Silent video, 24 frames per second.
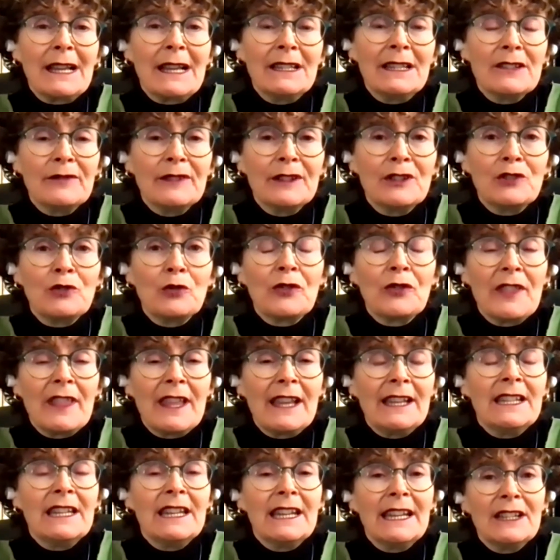individuals
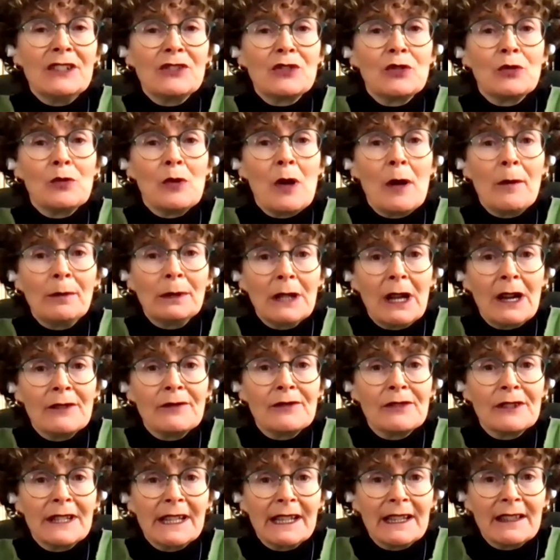then need to apply
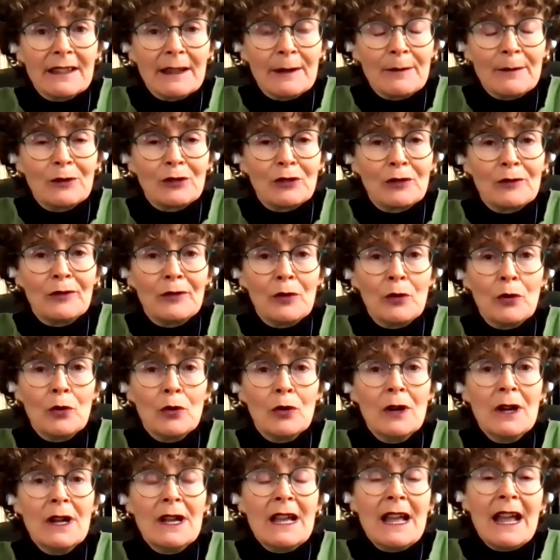for an exemption
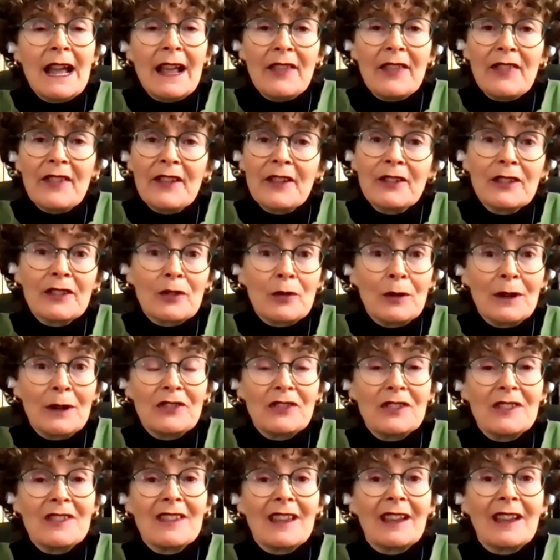for has serious
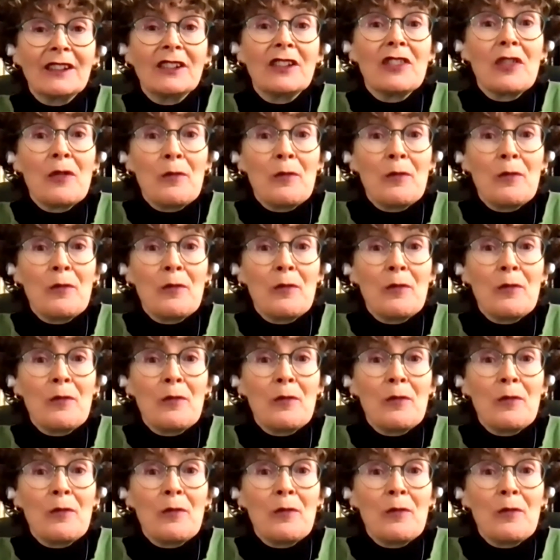questions under the